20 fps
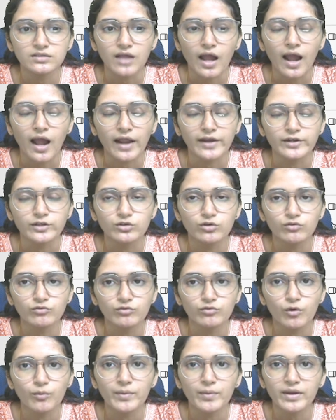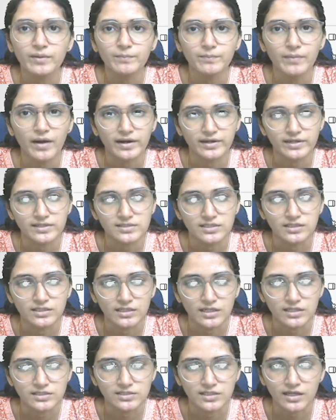The hydrophobic part is
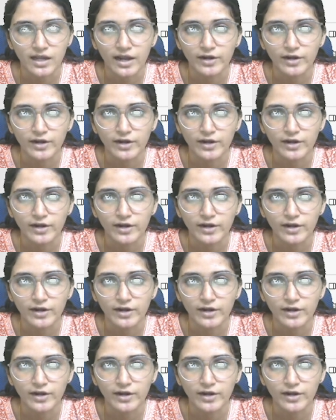increasing.